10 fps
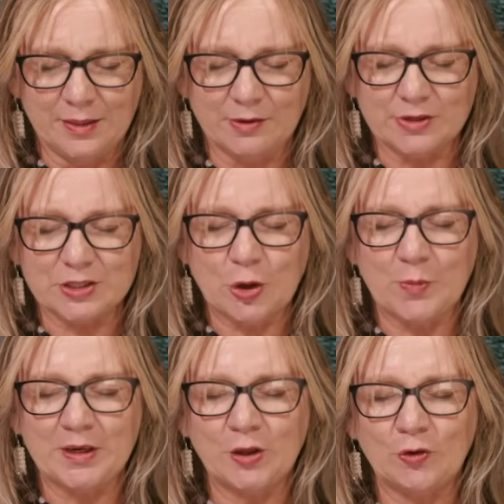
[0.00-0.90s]
There are so
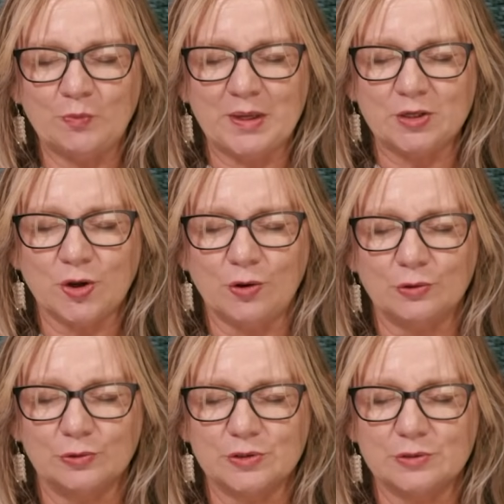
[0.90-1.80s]
many who've been
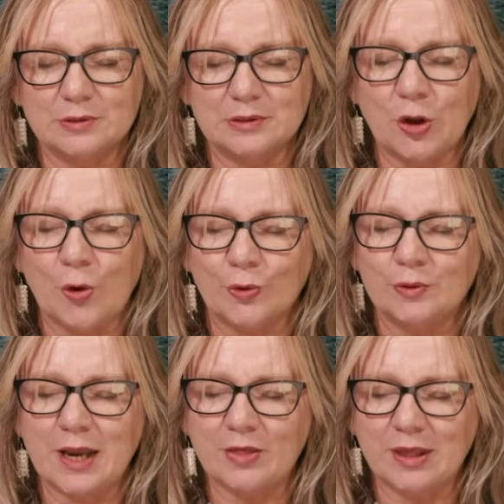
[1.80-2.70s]
told,
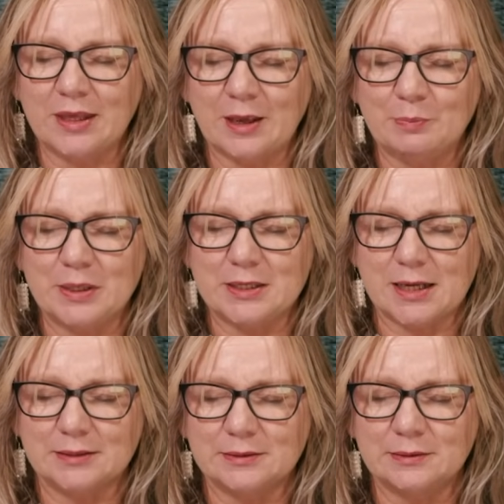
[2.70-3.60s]
no, nothing can be
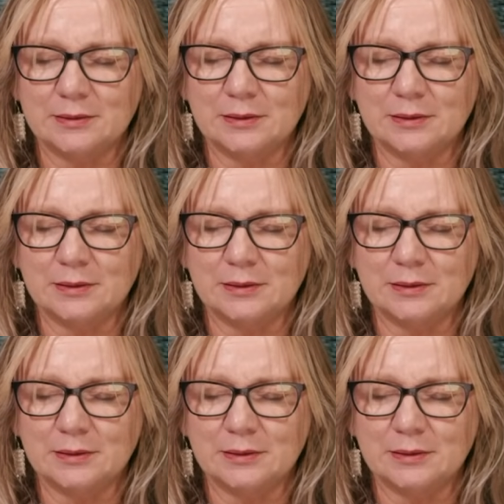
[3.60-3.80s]
done.